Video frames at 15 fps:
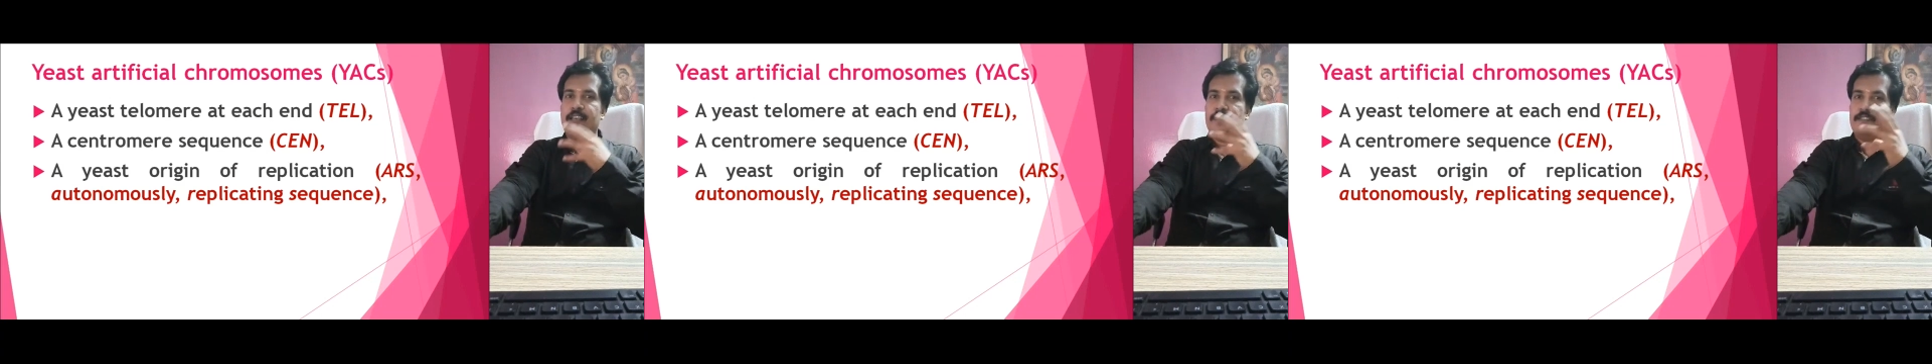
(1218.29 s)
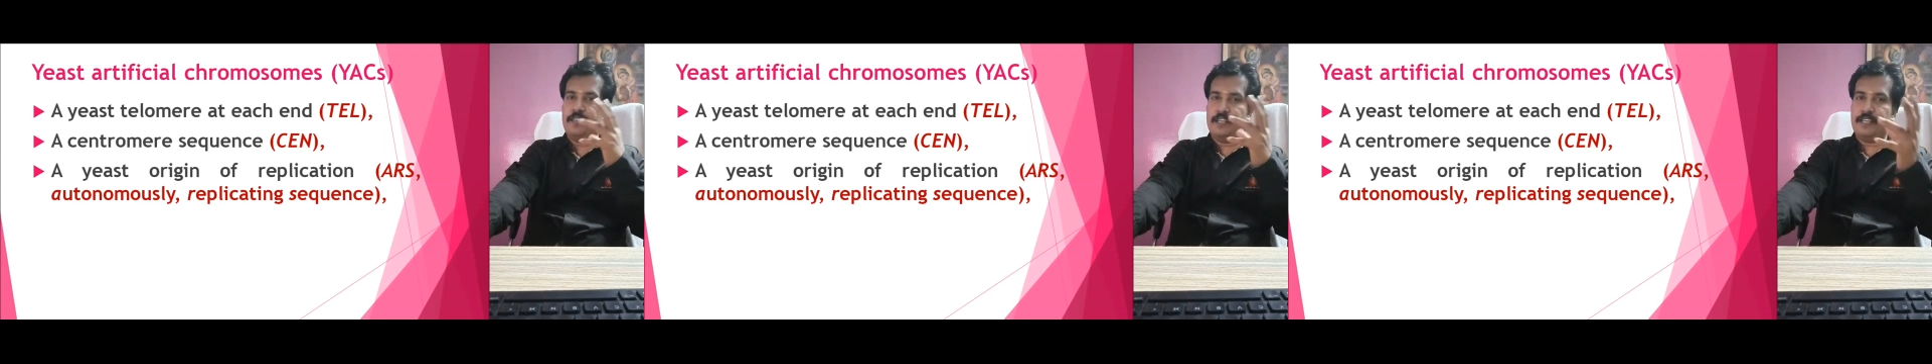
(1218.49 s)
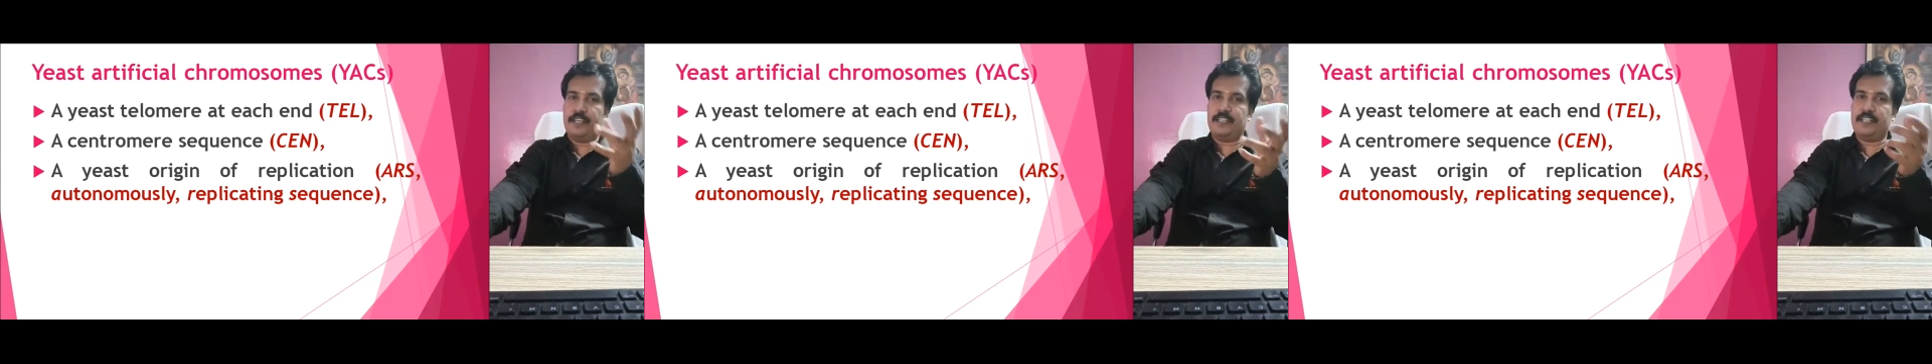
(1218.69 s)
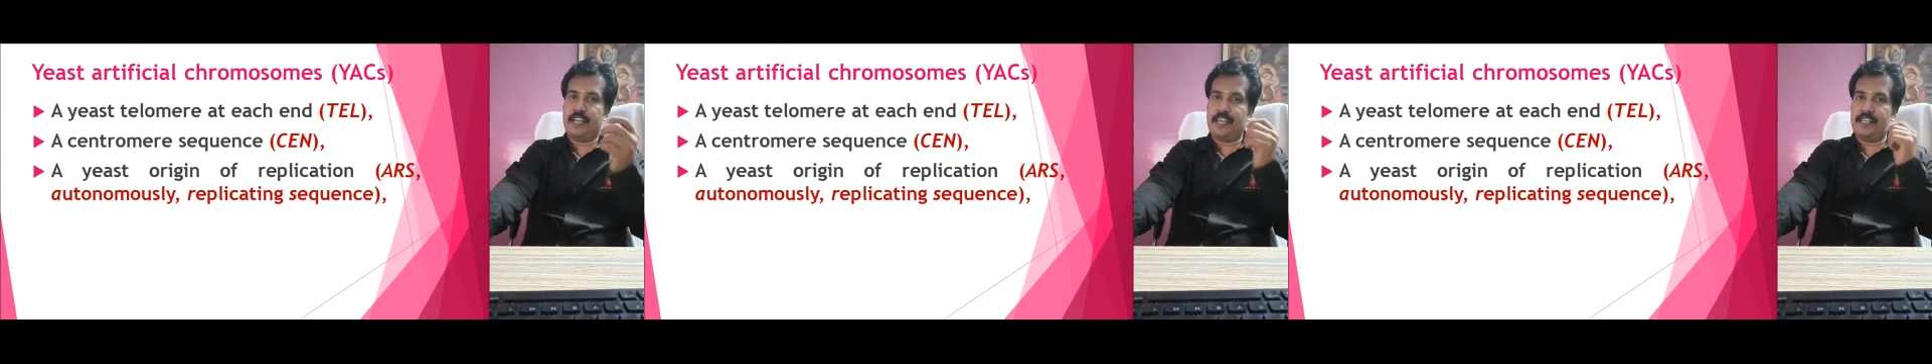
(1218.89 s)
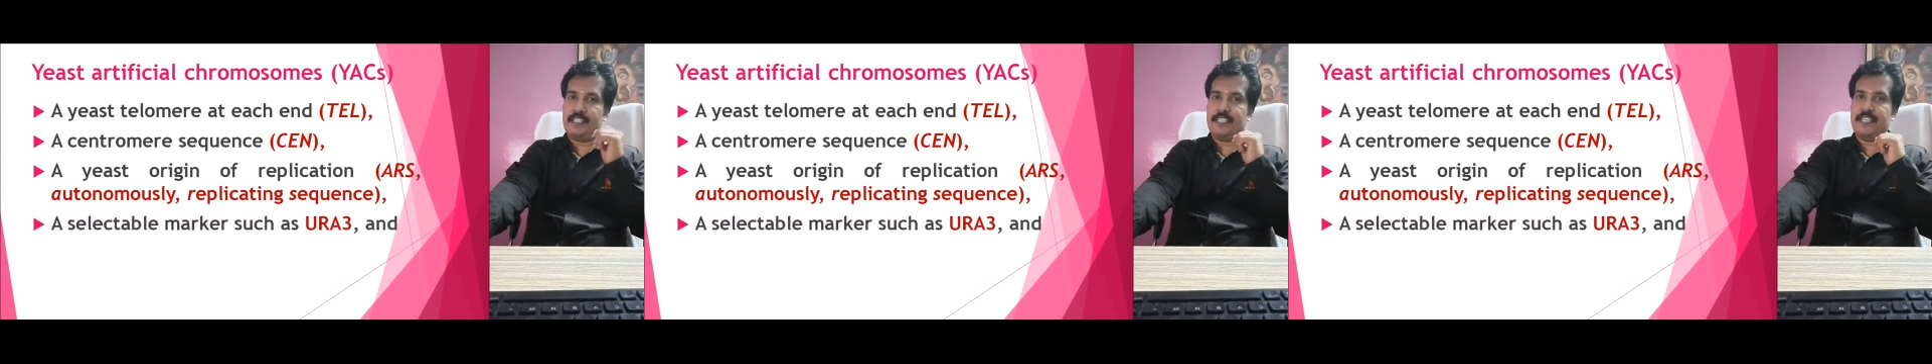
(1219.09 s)
Then it
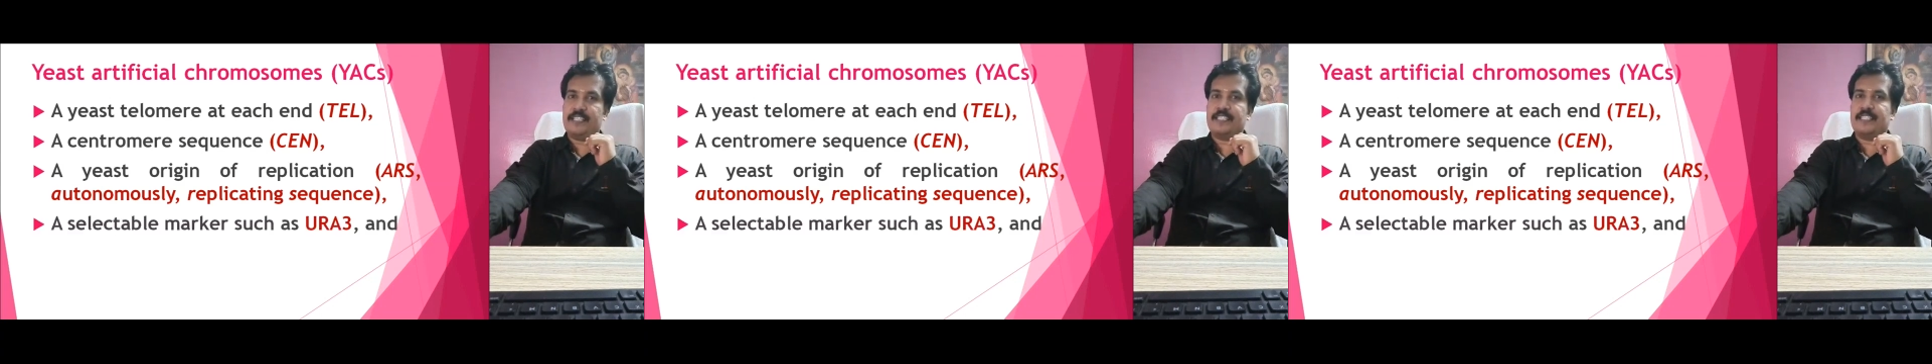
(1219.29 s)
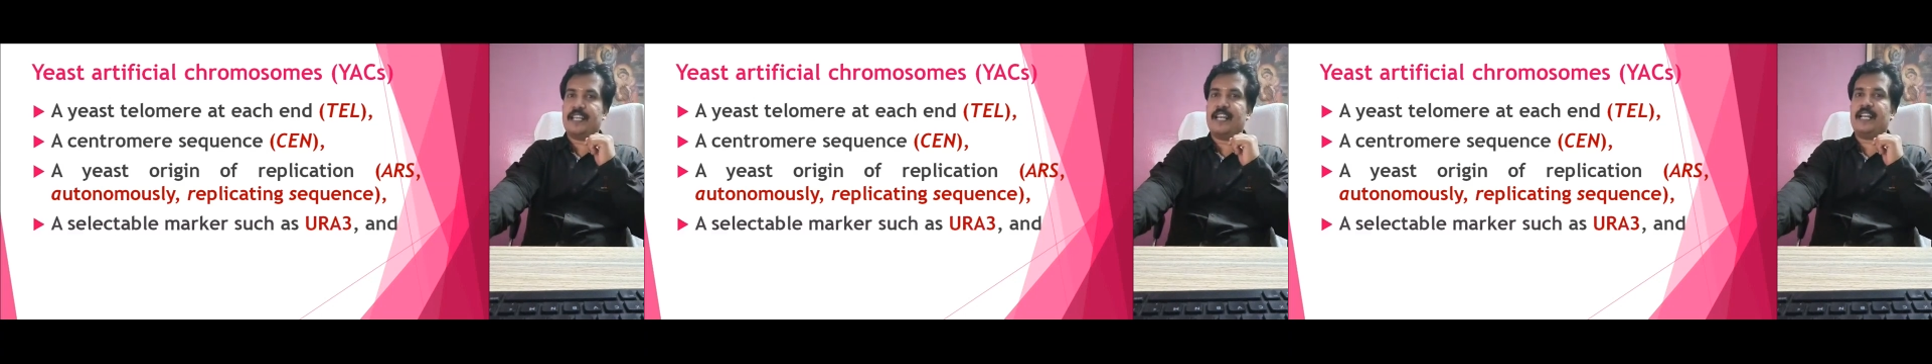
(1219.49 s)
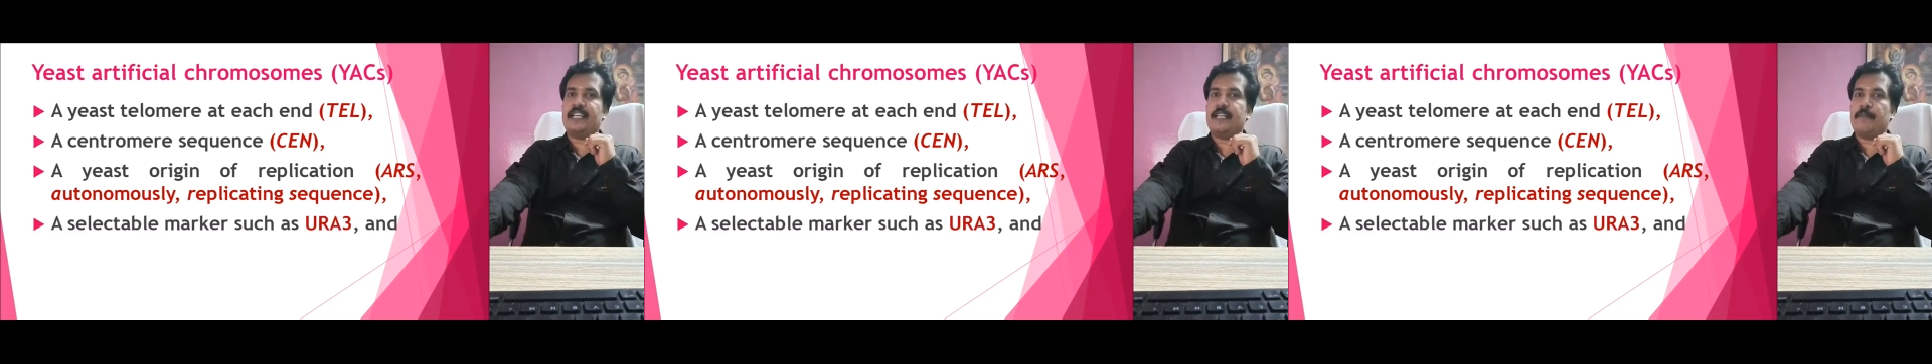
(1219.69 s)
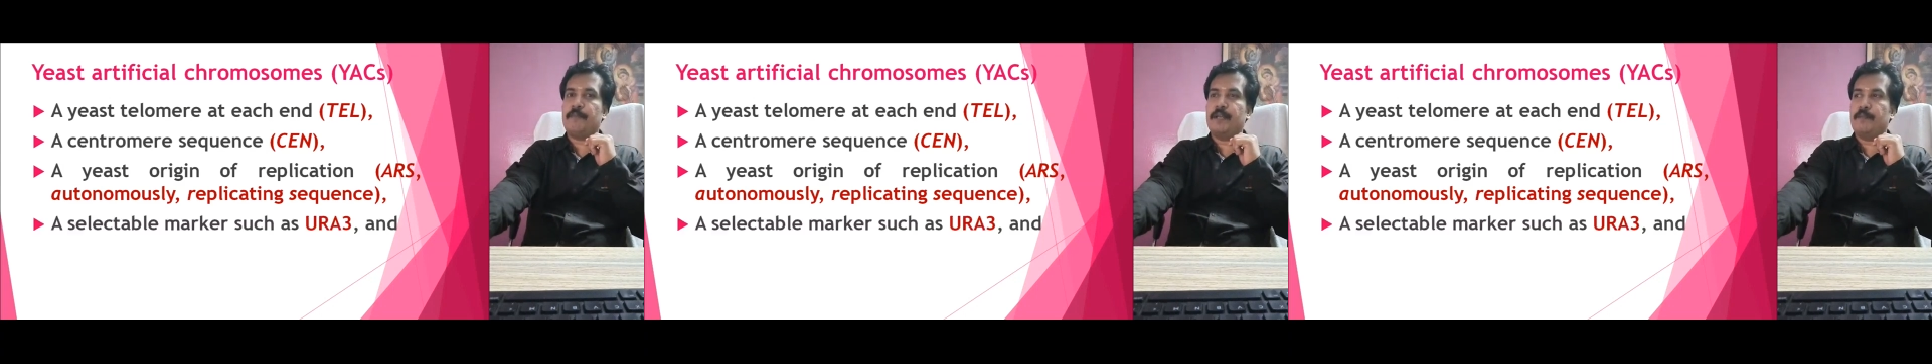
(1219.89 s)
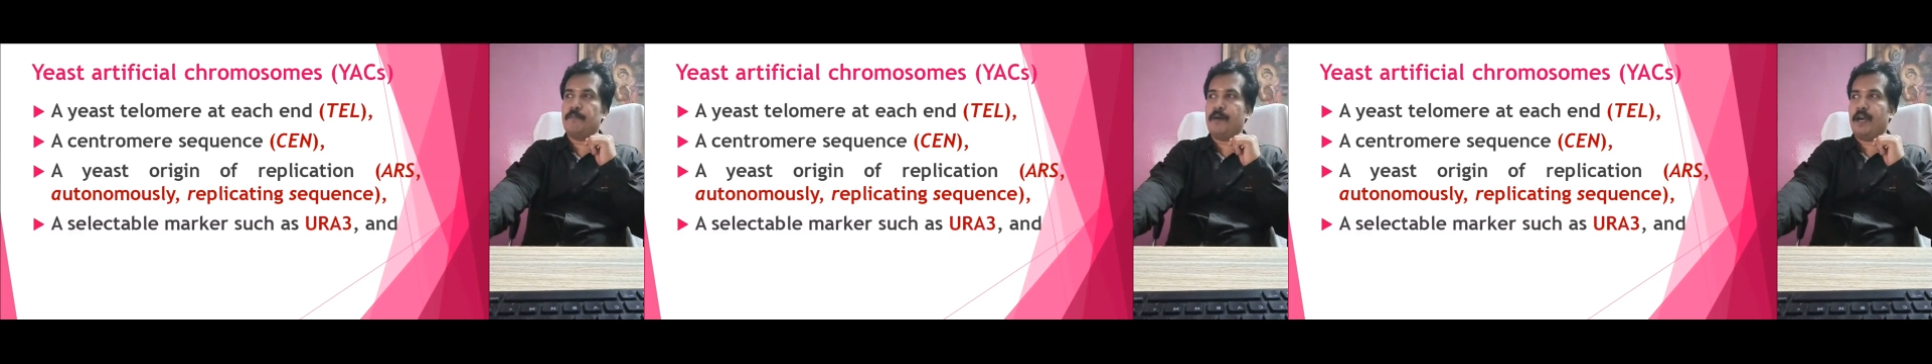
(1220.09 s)
carries a
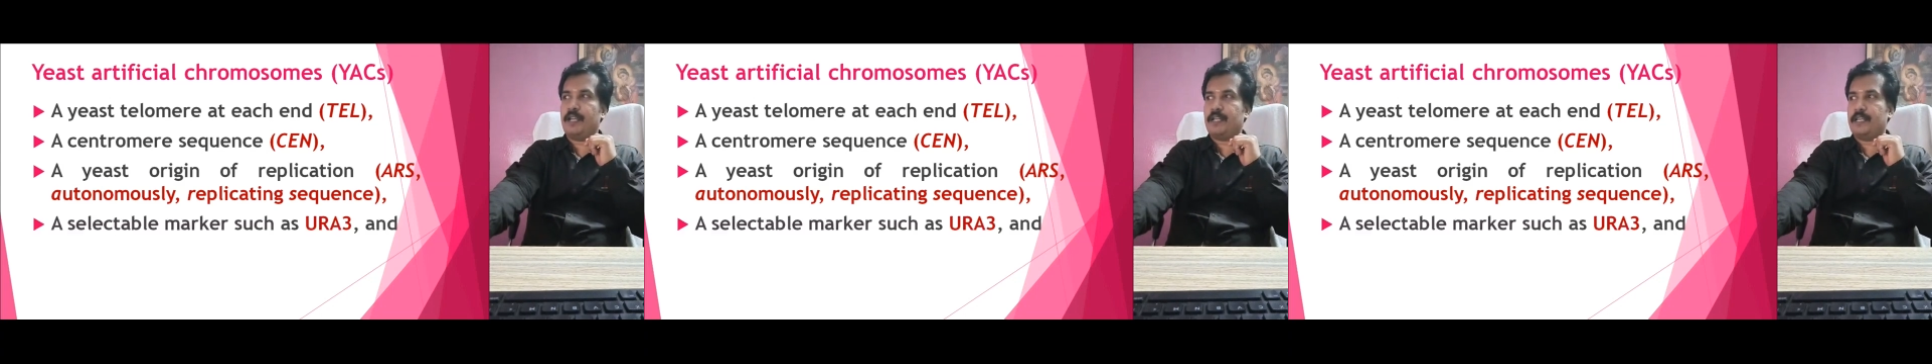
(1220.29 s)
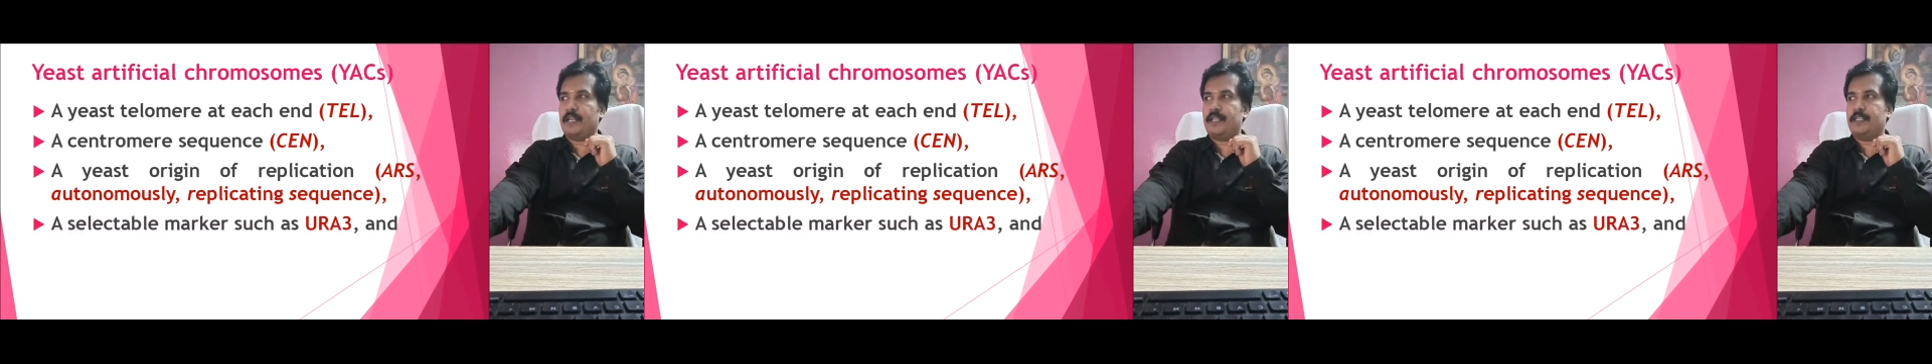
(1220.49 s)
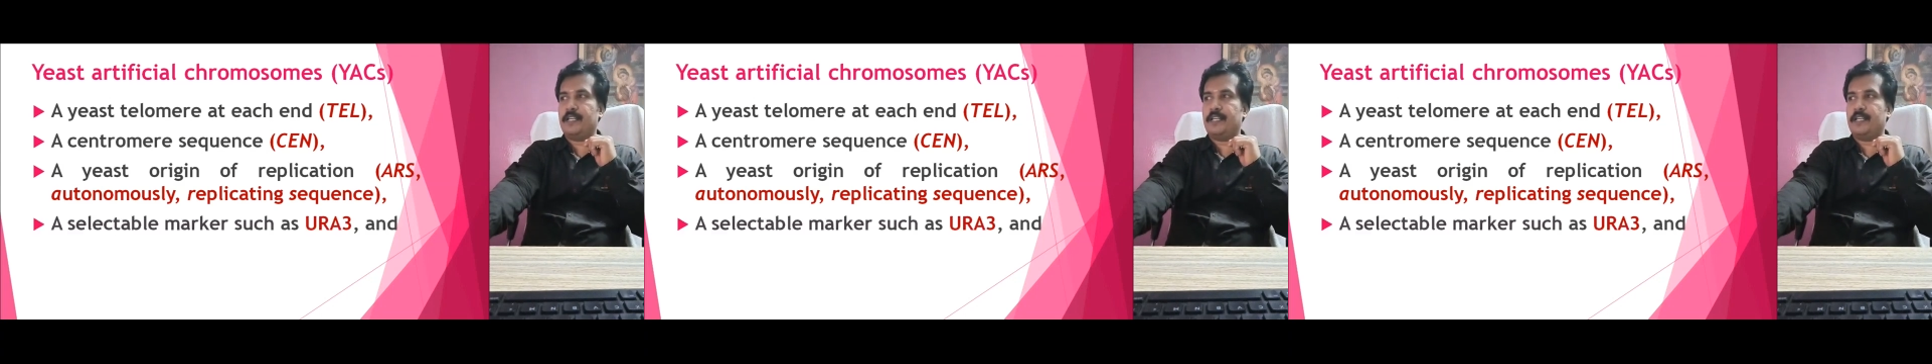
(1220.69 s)
selectable marker,